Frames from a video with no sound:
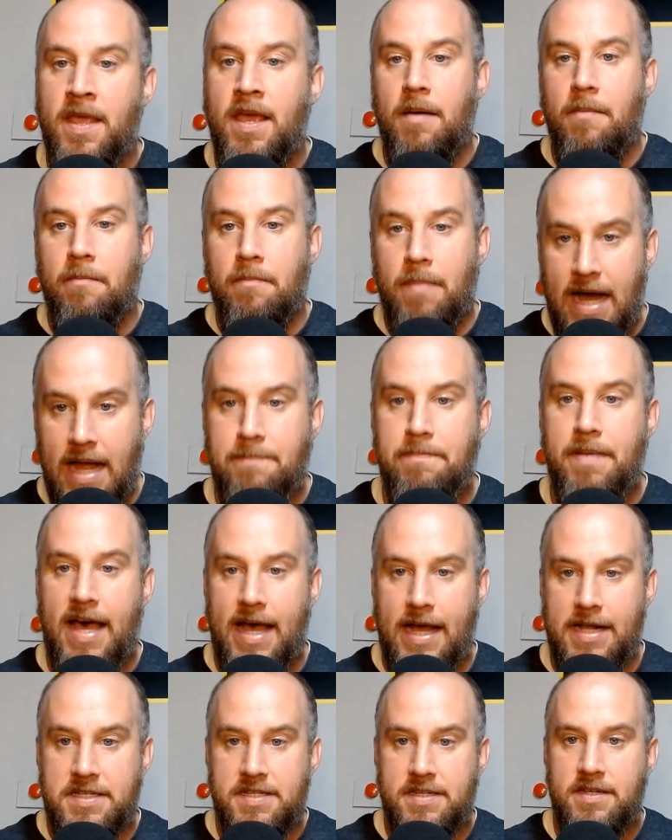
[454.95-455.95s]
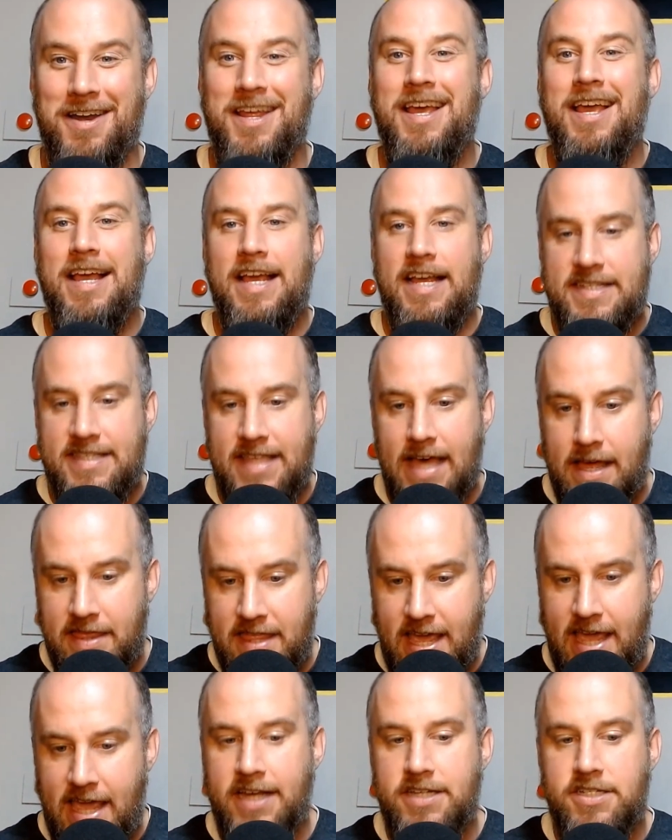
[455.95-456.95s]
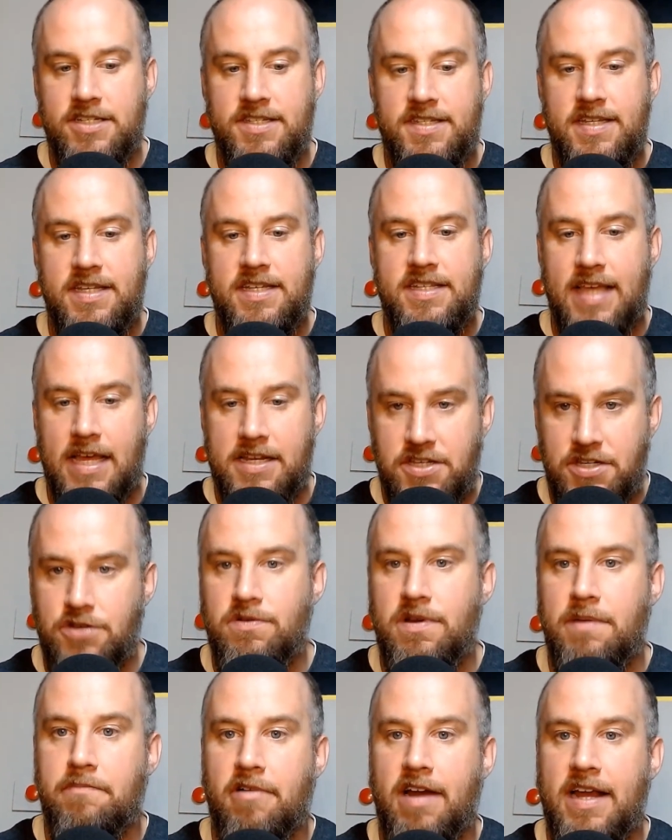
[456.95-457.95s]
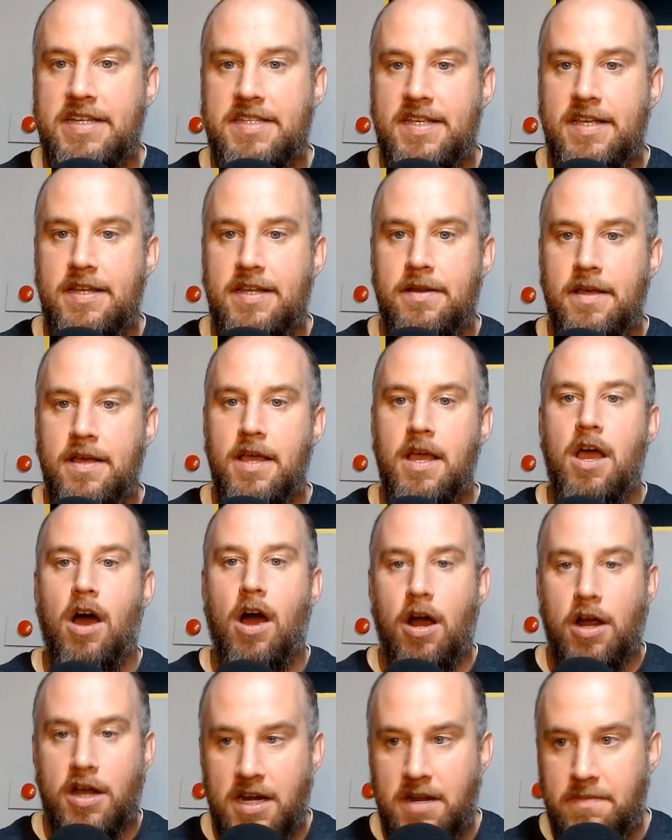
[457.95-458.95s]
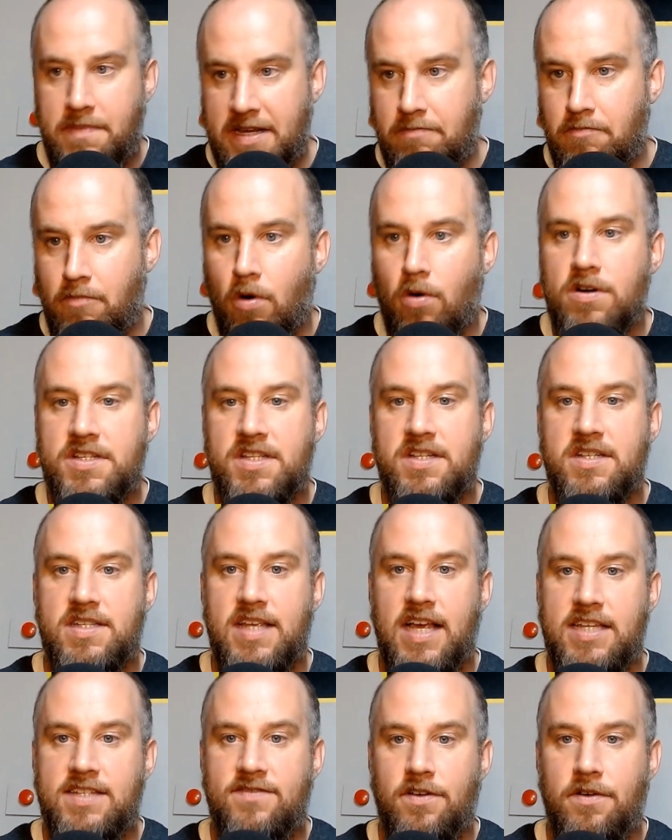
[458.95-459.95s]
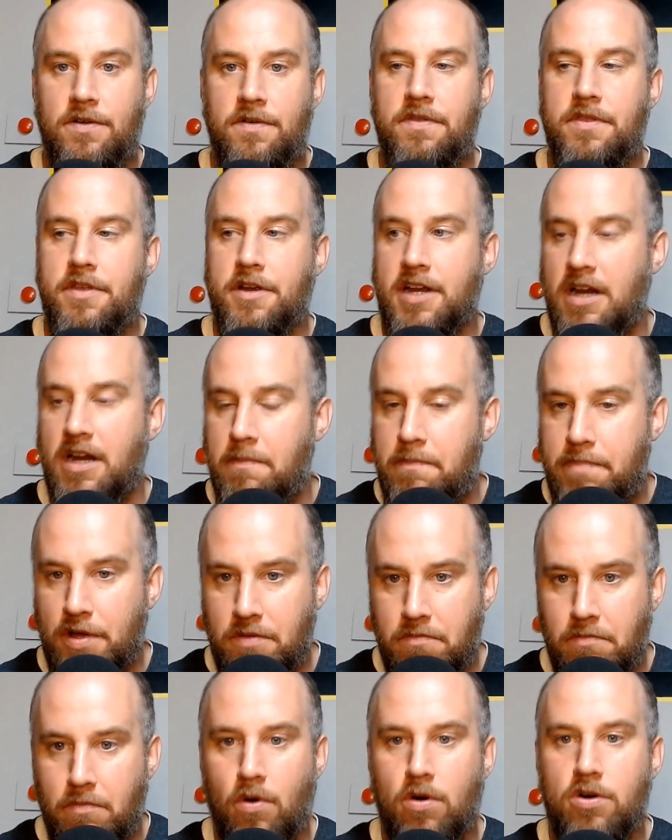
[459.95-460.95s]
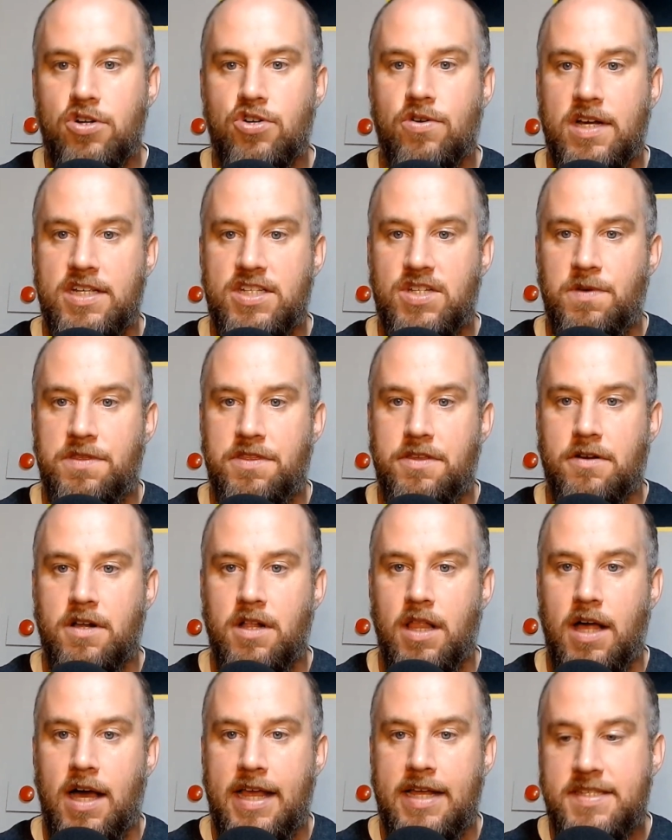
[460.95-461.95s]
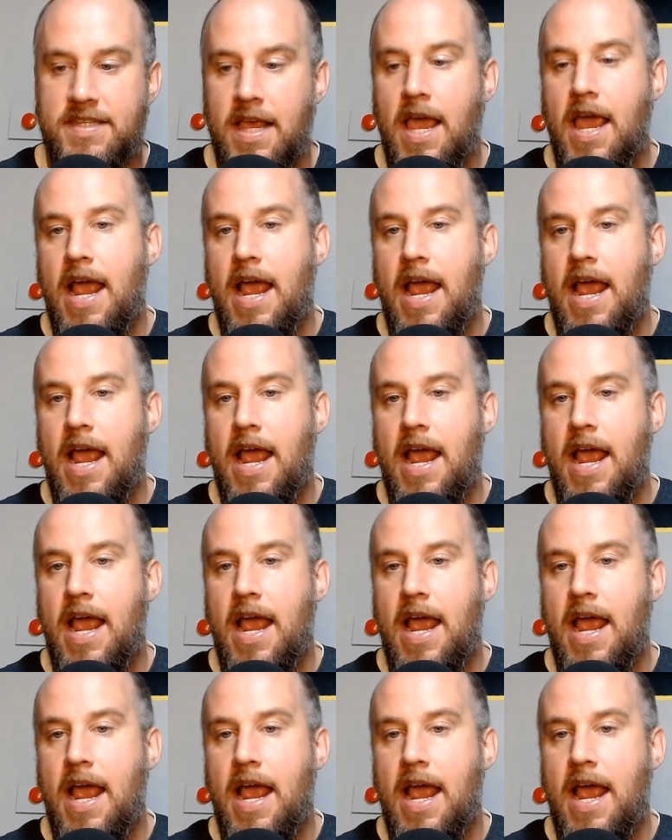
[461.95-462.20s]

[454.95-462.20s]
My bet is that the agencies that do embrace it are going to be more successful, they're going to build more trust with their clients,